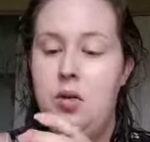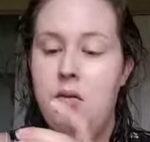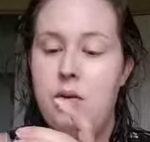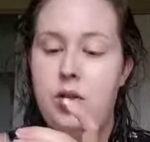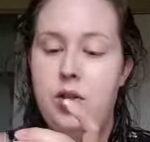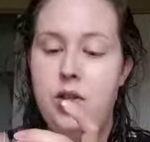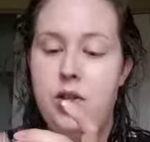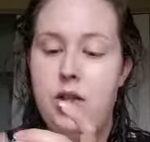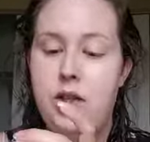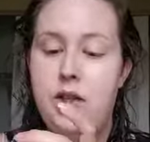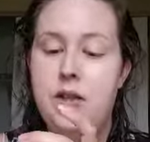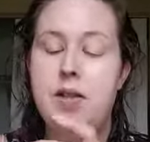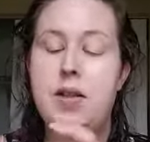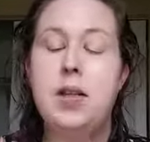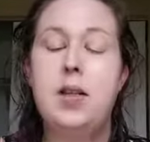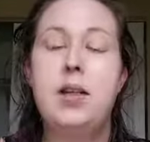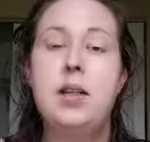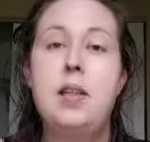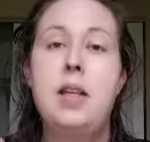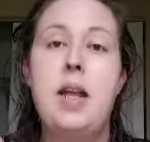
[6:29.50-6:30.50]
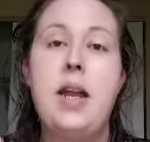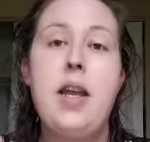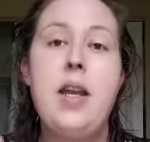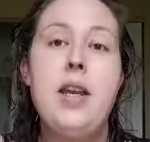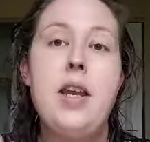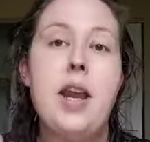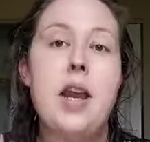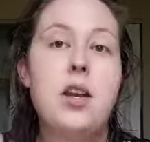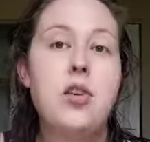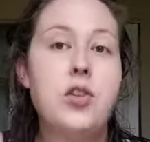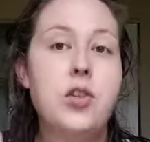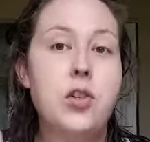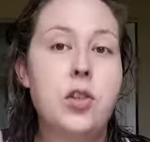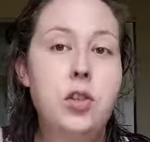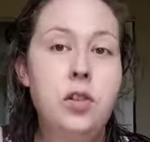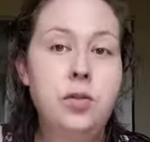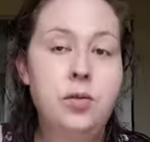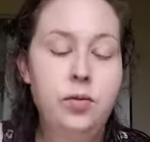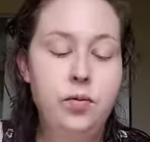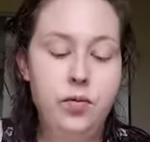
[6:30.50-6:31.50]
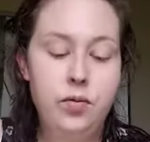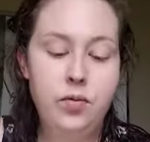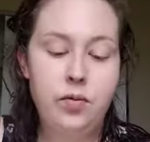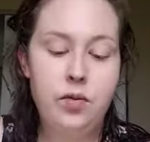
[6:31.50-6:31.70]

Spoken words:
which is in a light natural.